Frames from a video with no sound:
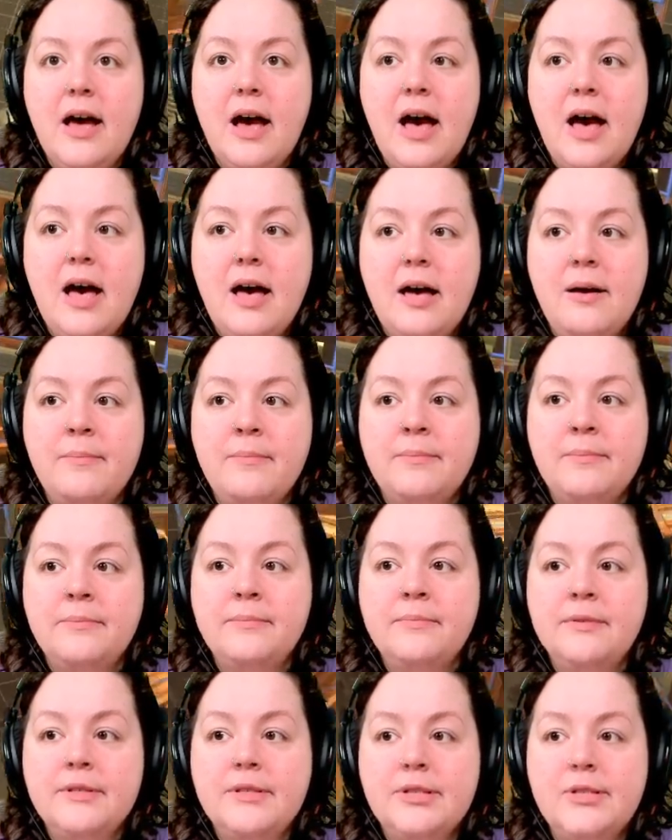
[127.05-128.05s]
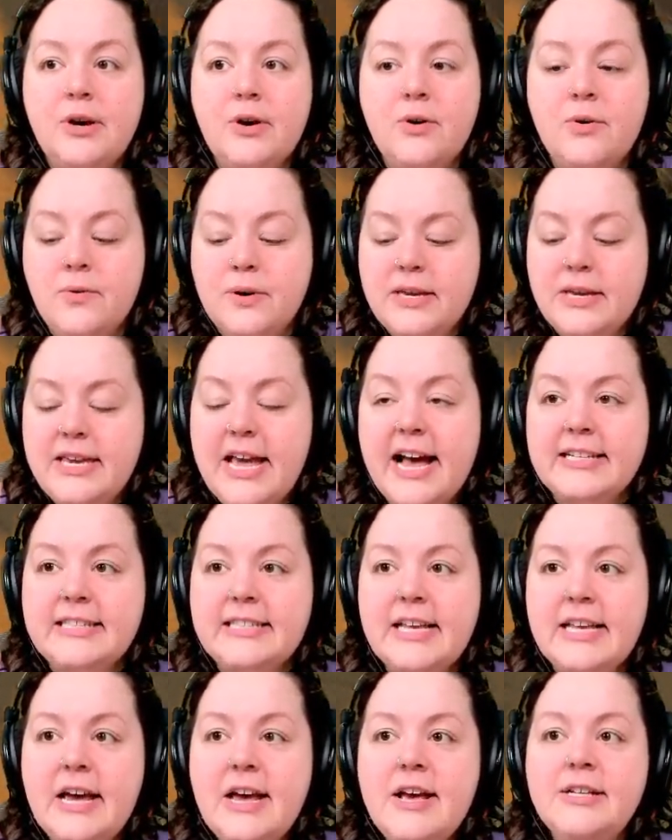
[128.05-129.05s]
Um, so yes,
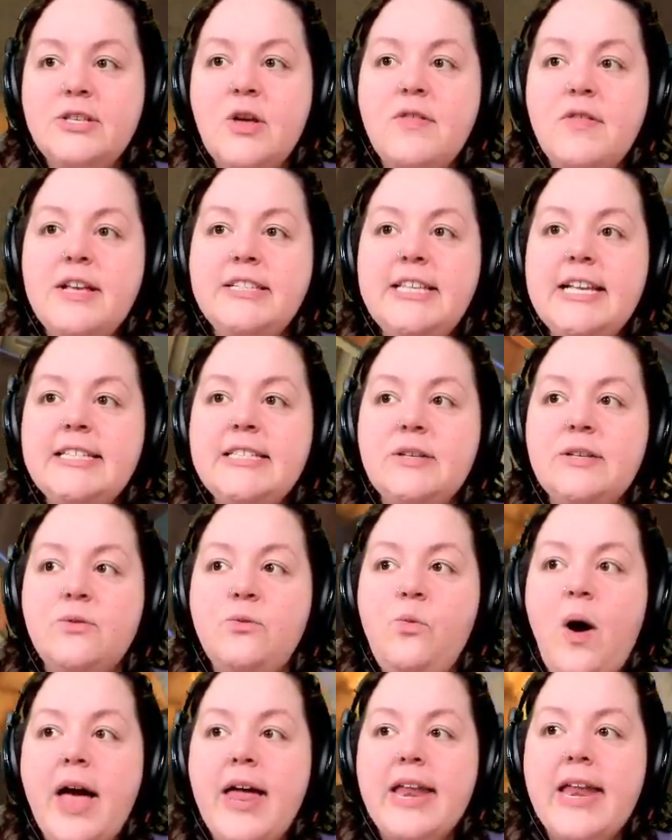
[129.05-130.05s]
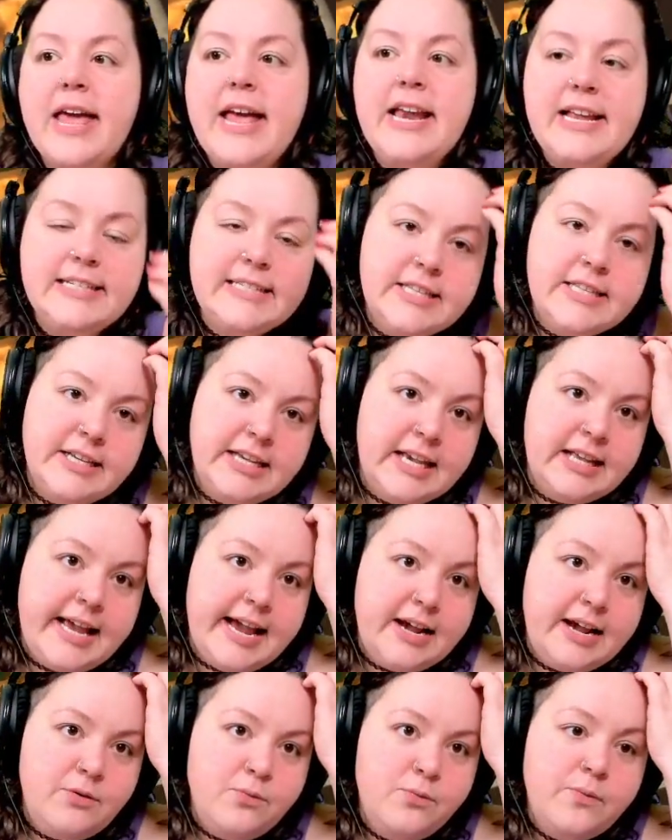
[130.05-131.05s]
so this is what it is looking
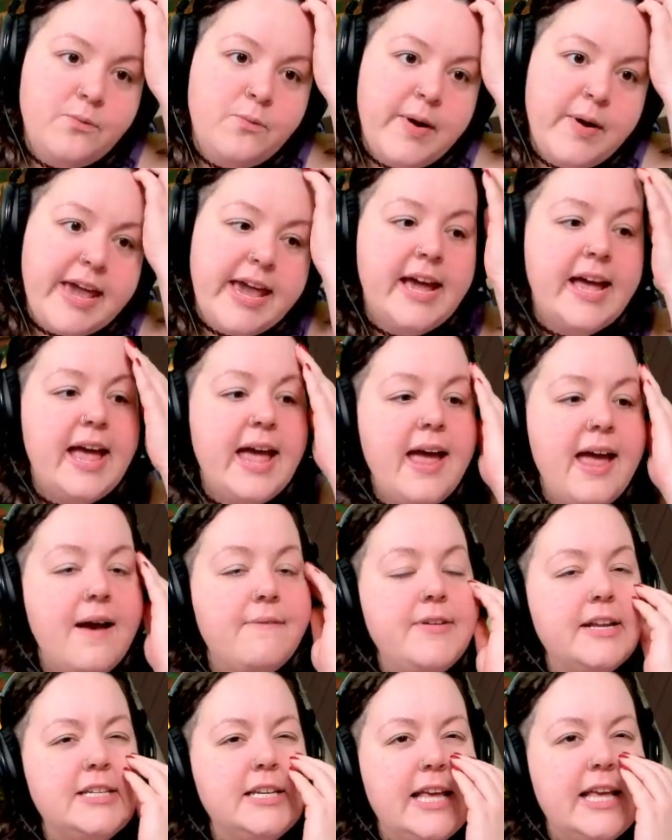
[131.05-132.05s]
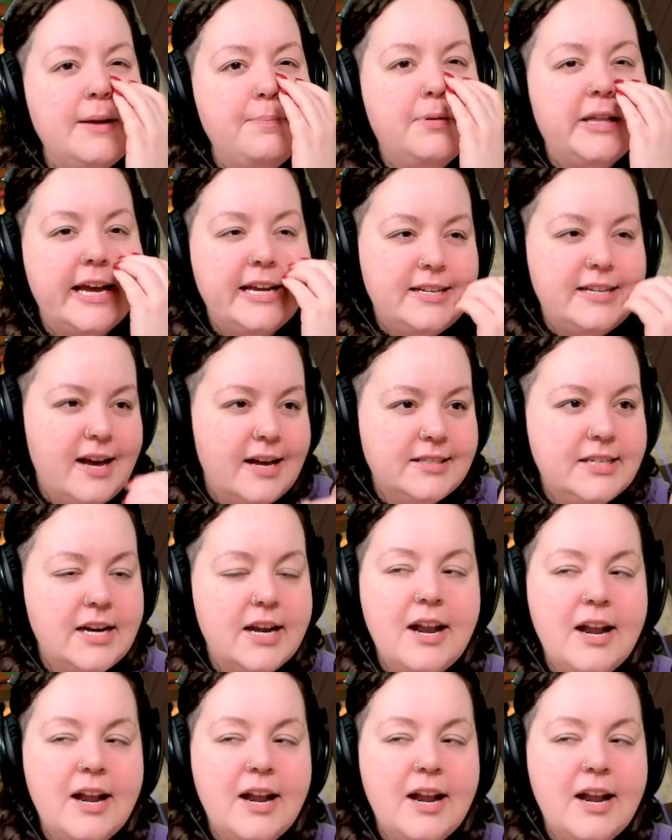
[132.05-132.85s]
like. We have yet to like play test it and